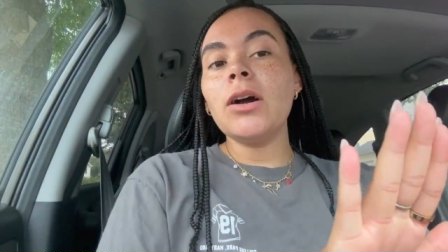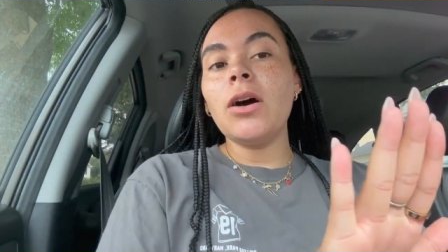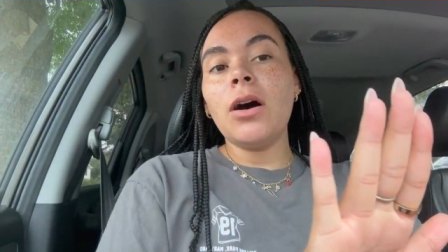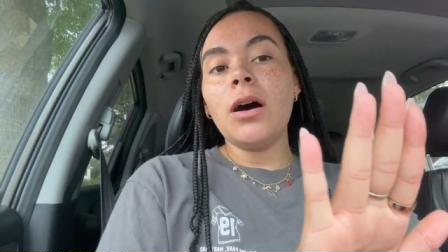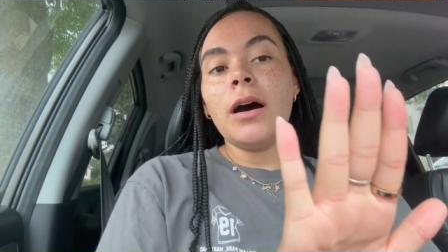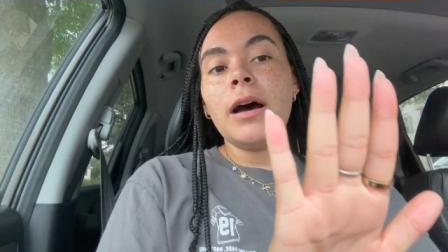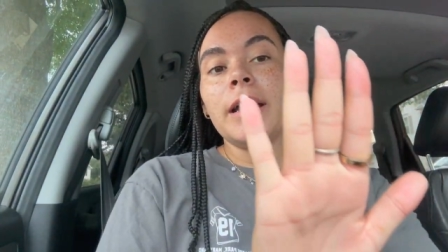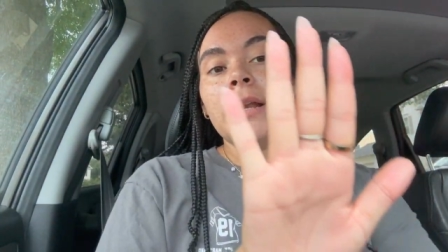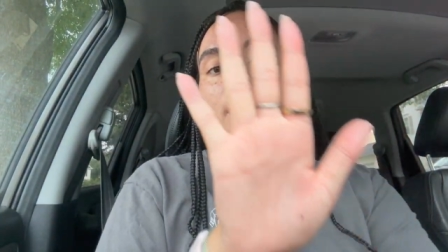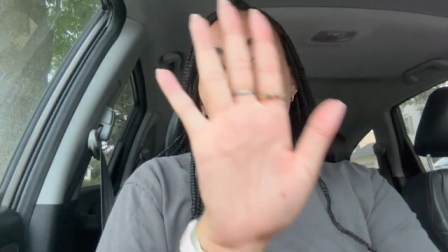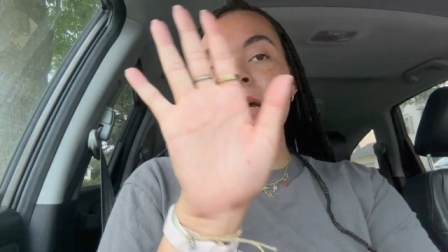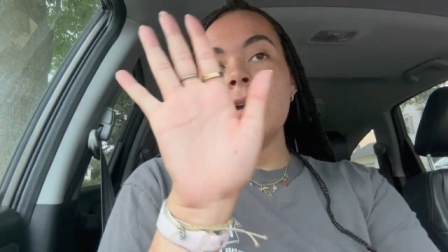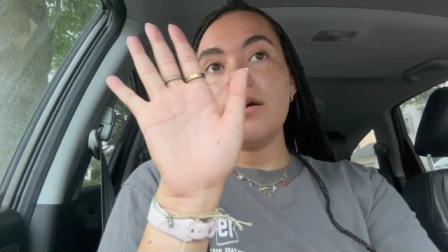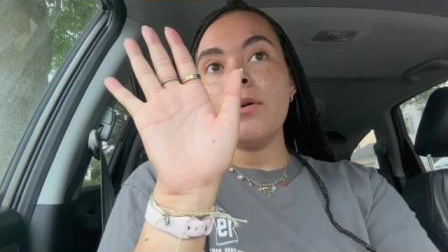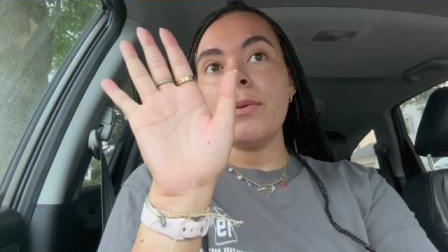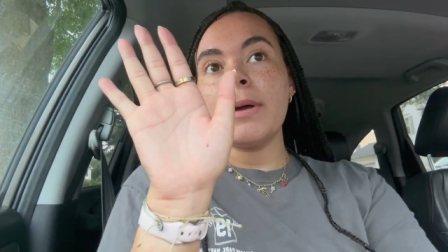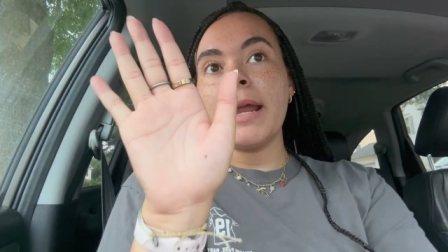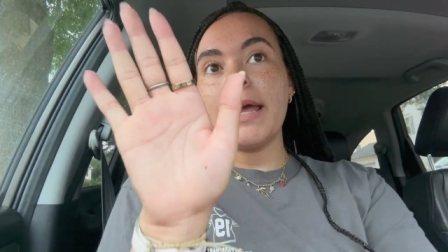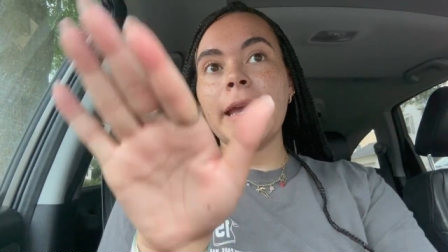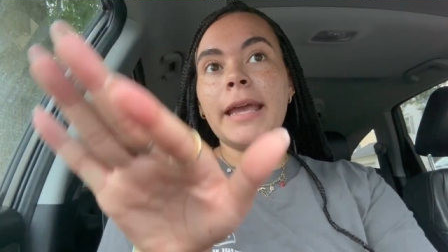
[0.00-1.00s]
on
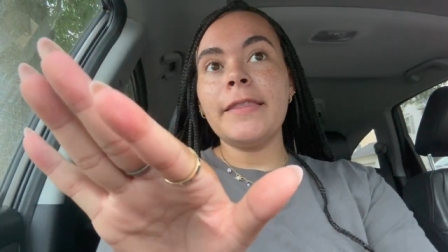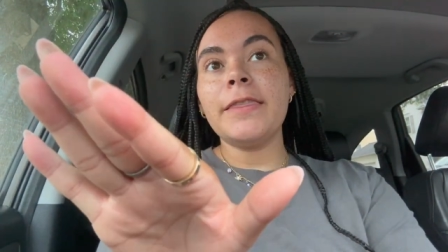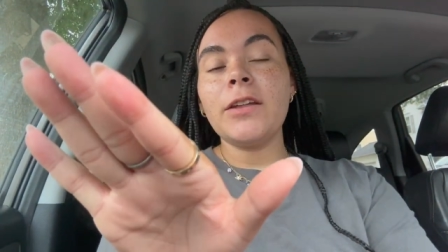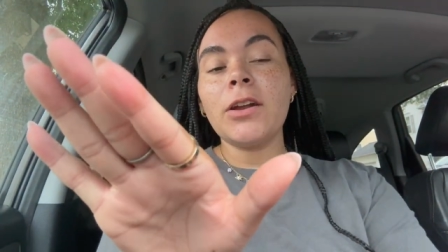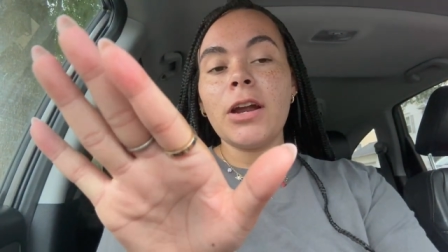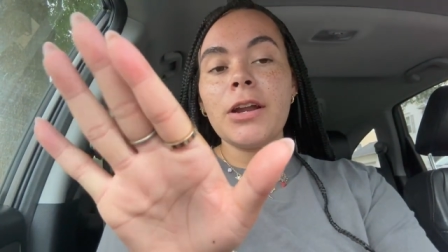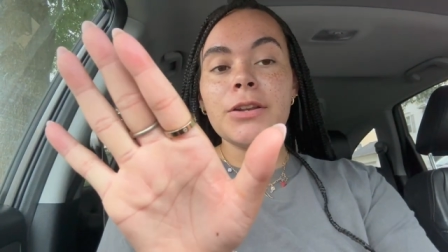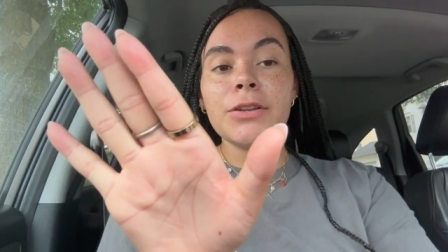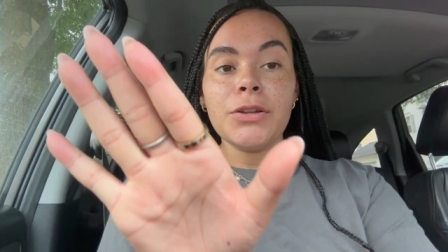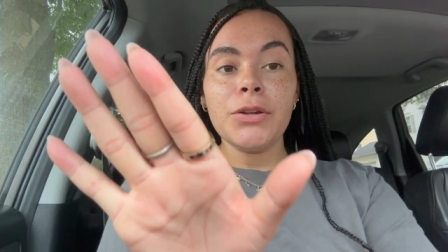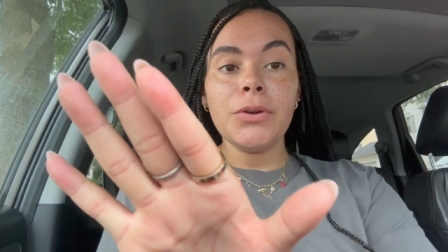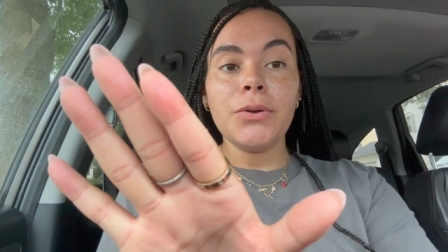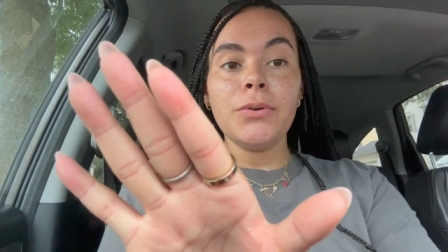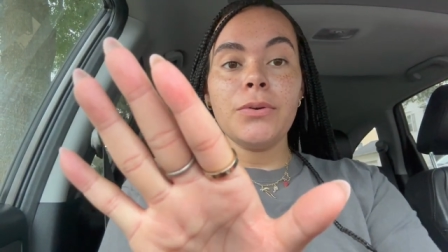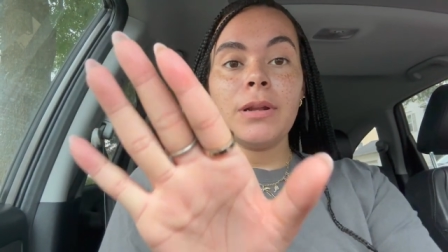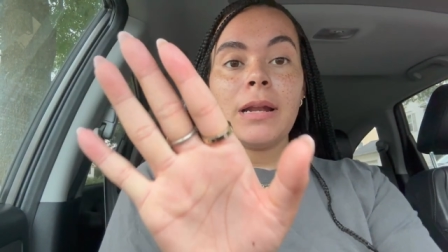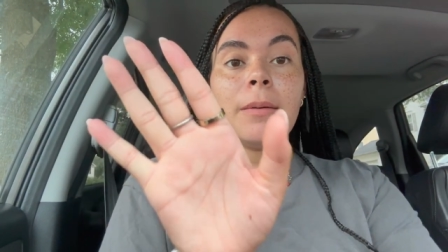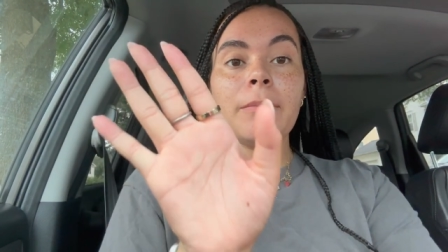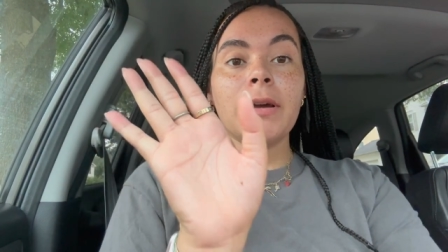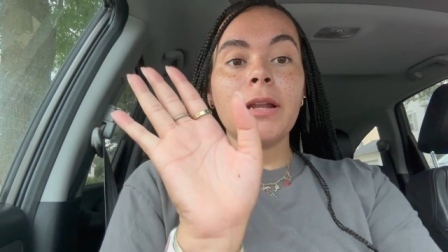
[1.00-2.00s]
when I get there at
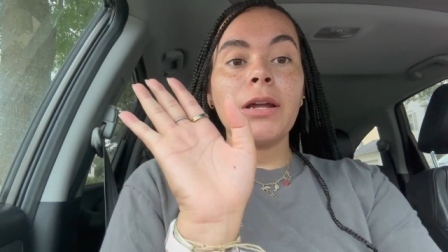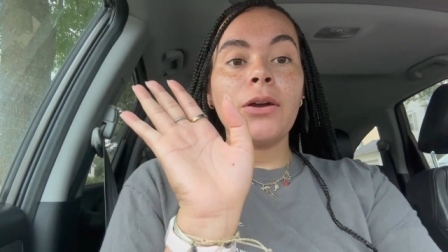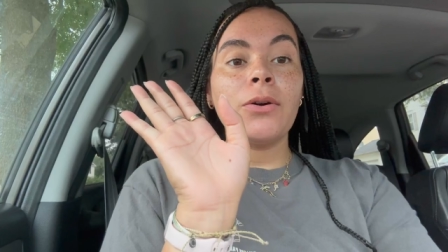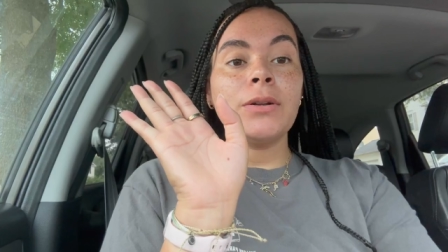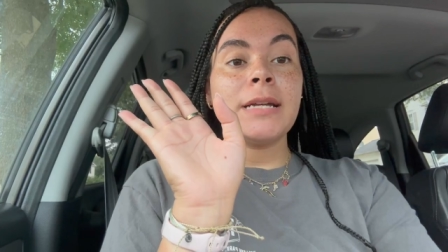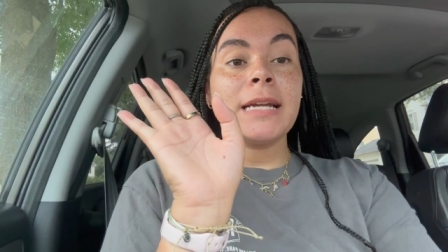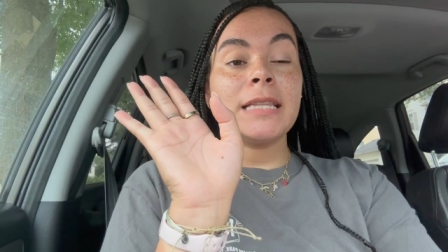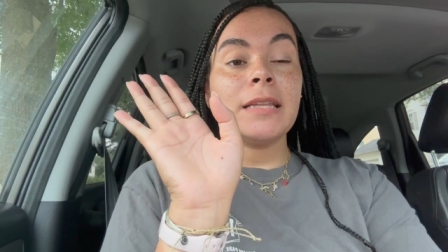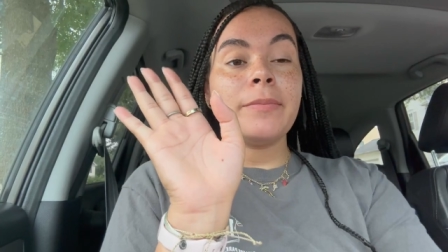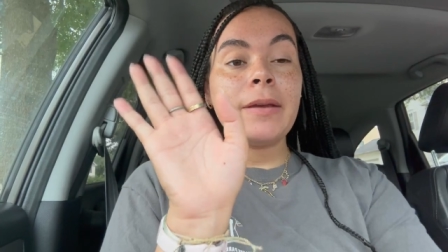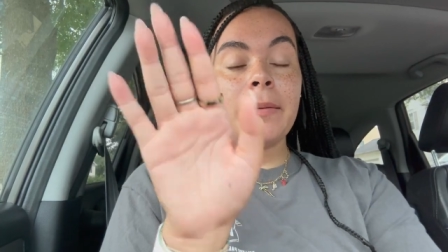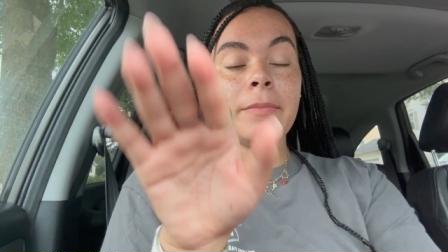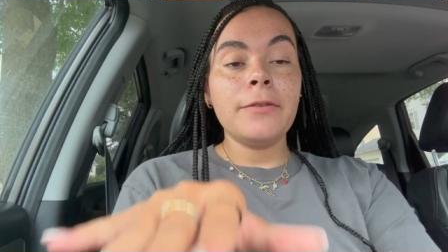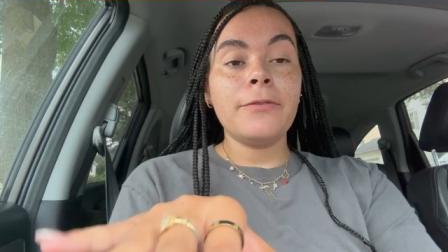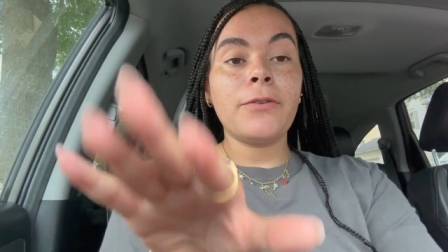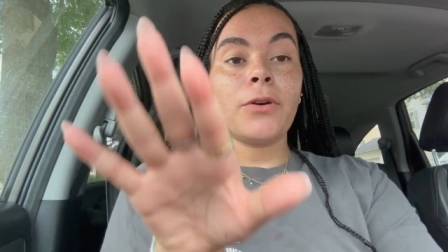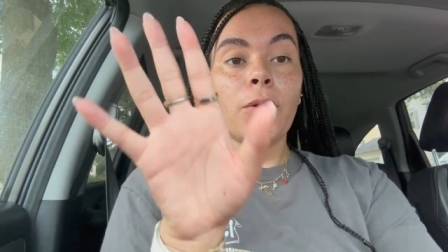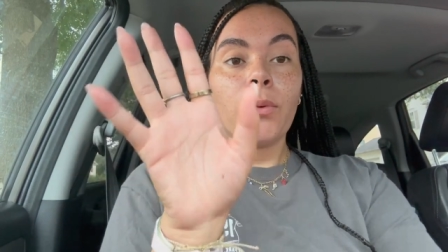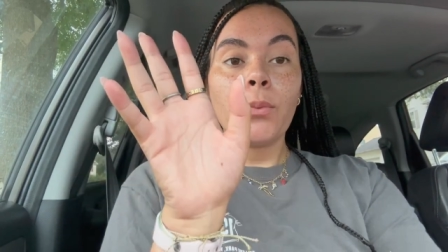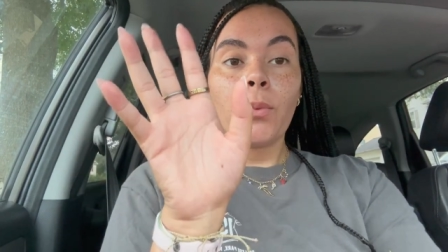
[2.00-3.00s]
noon, I'm gonna go take the baby
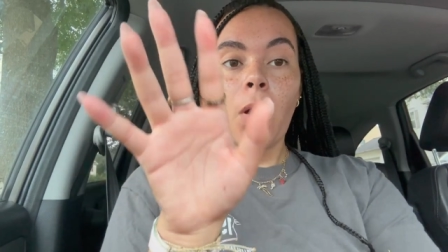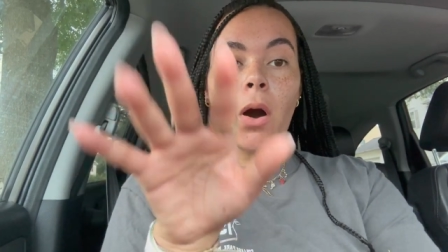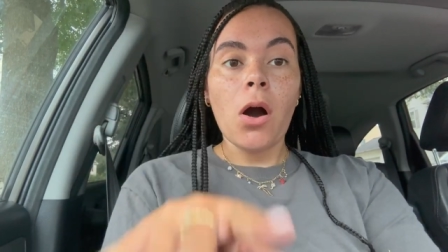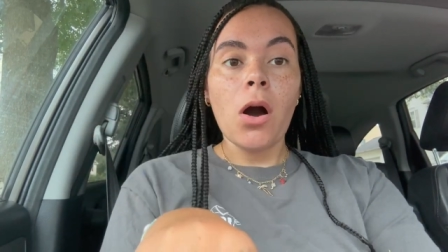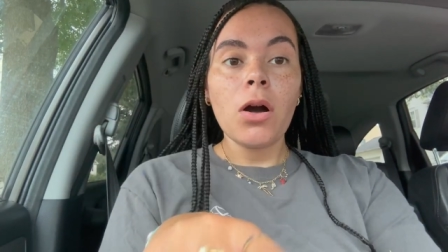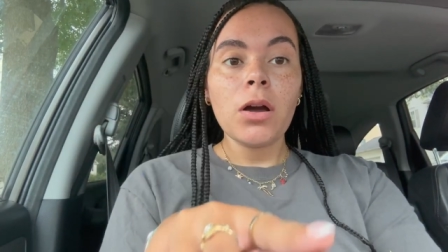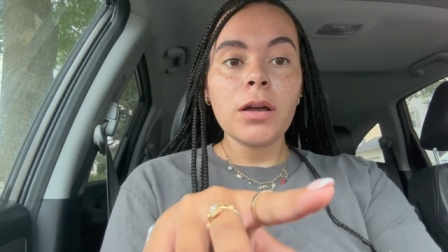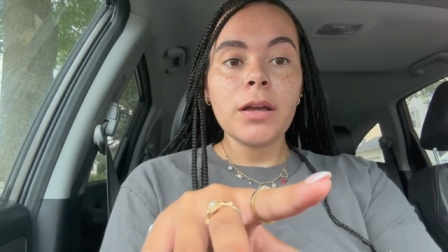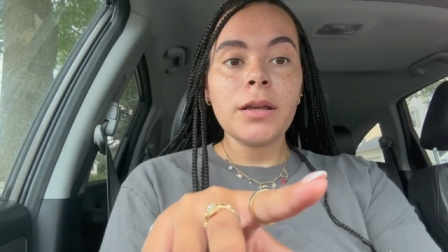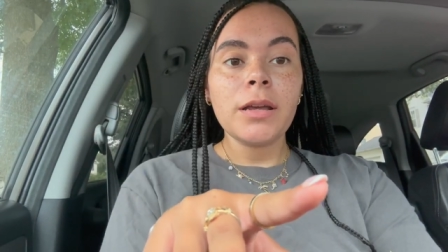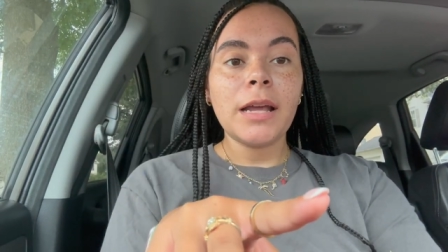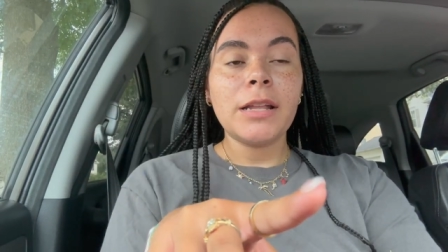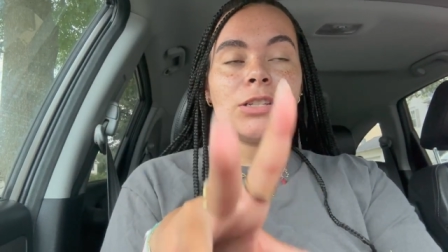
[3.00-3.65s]
for a walk.